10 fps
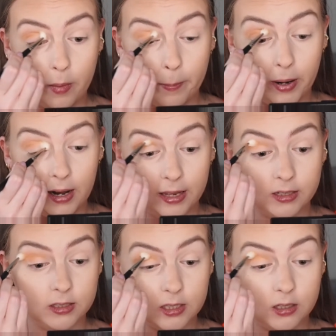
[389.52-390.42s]

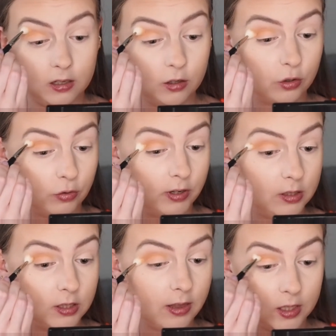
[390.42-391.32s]
blend in her crease,
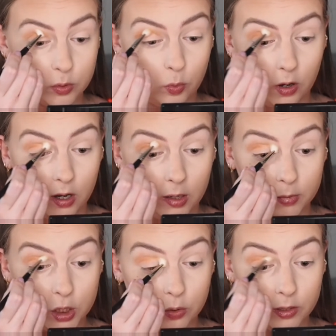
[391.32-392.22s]
so that's what I'm
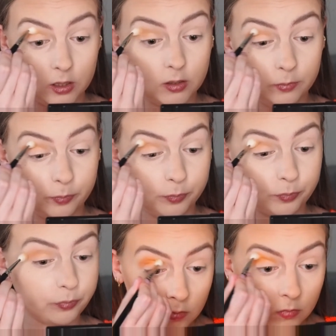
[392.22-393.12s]
doing.
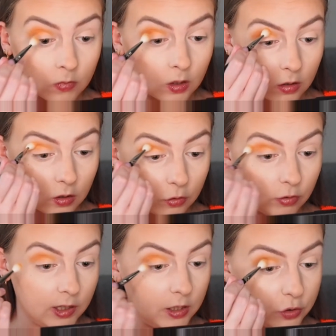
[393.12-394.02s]
I'm going to
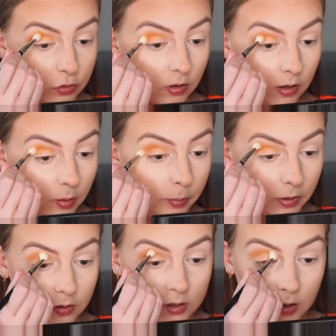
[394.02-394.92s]
really try and
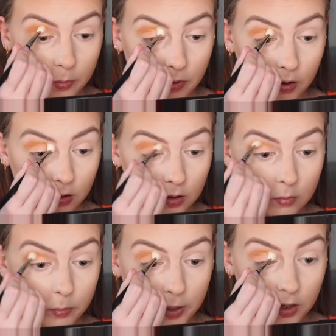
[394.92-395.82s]
build up that
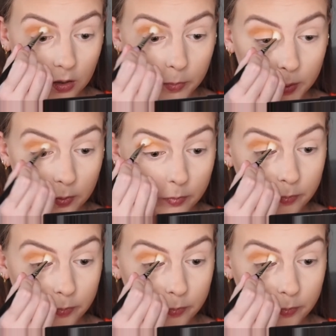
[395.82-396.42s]
pigment.